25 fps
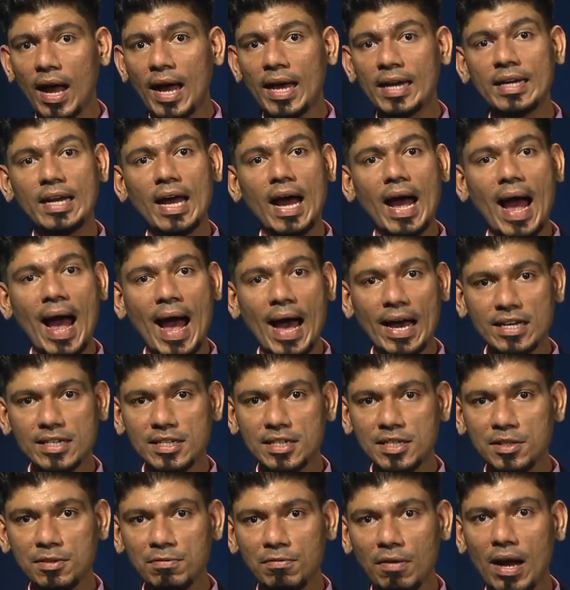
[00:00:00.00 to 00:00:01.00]
and
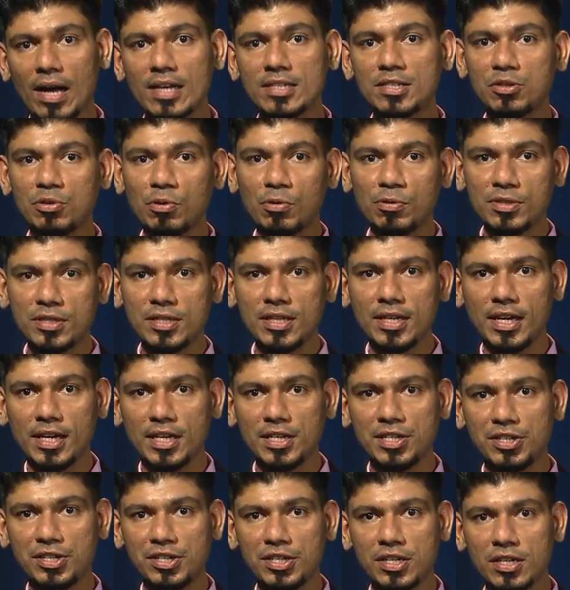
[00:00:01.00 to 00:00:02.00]
active
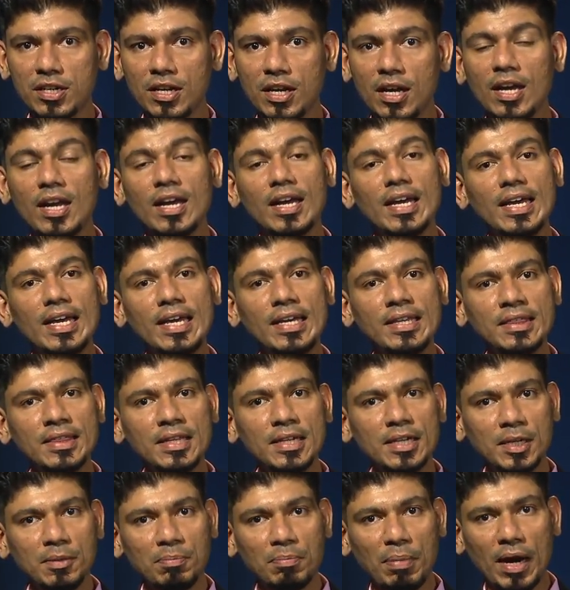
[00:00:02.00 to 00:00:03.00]
association in the
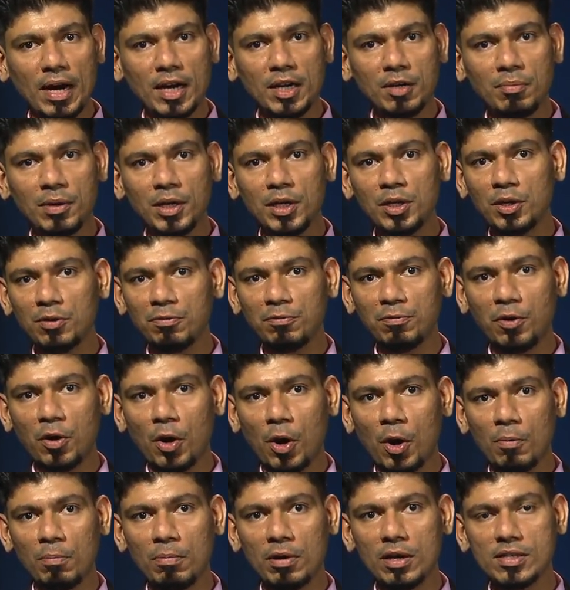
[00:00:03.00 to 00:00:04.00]
Department of
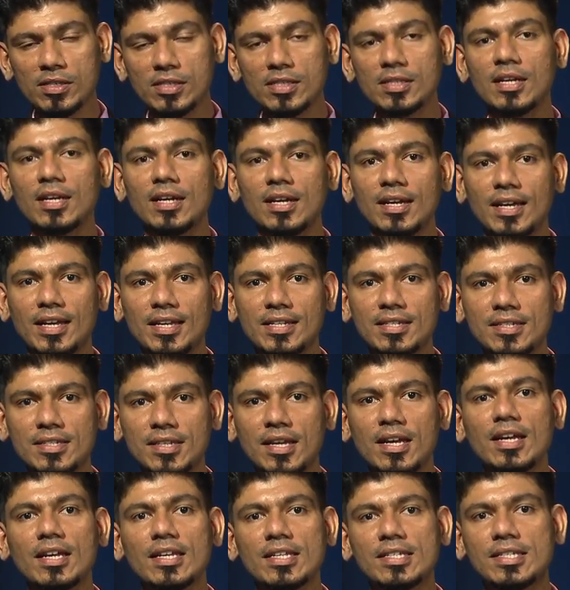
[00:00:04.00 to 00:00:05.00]
Commerce is
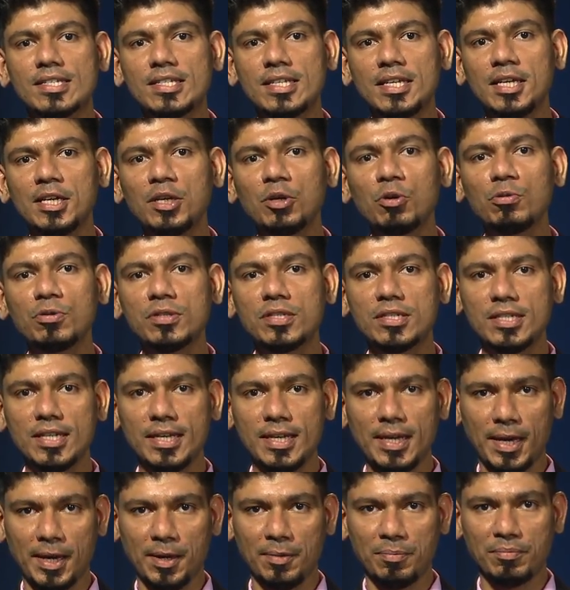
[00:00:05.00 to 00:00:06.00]

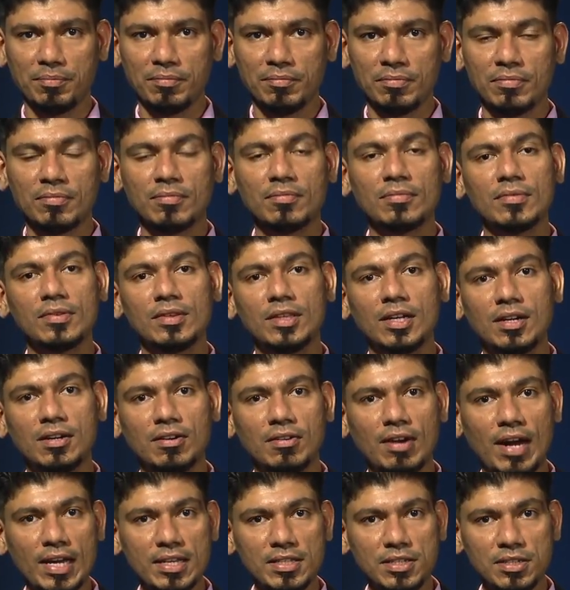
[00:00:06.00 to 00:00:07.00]
CUCA, the
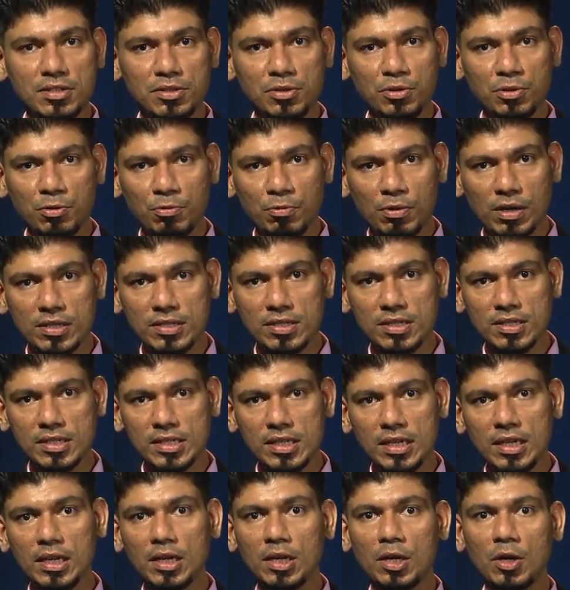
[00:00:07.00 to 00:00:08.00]
Christ
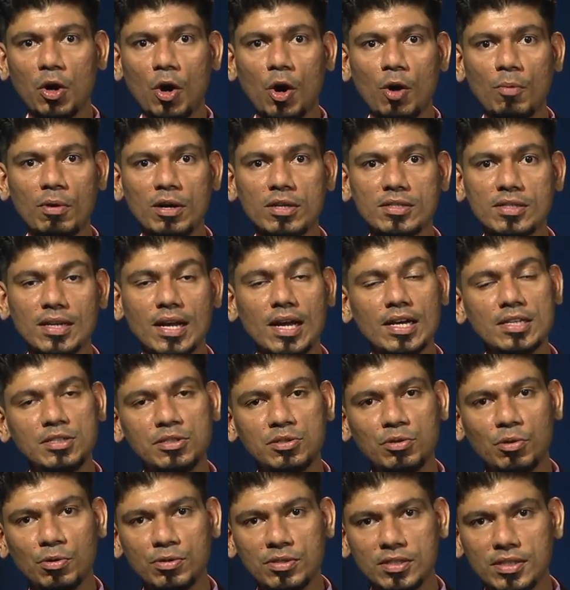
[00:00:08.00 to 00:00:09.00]
University Commerce
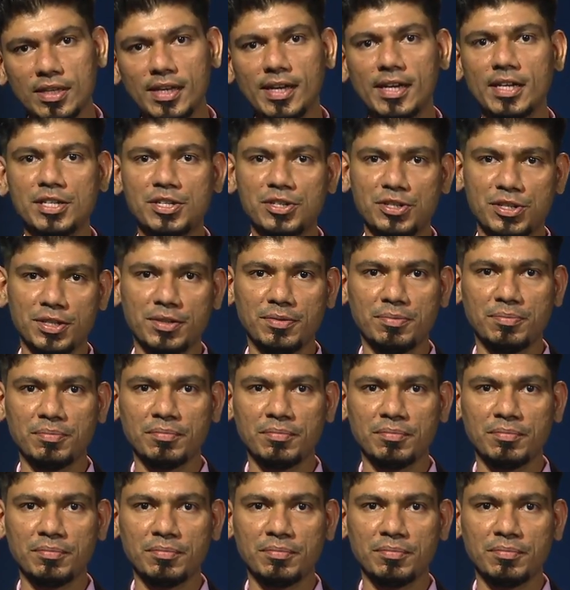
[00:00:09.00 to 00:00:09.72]
Association.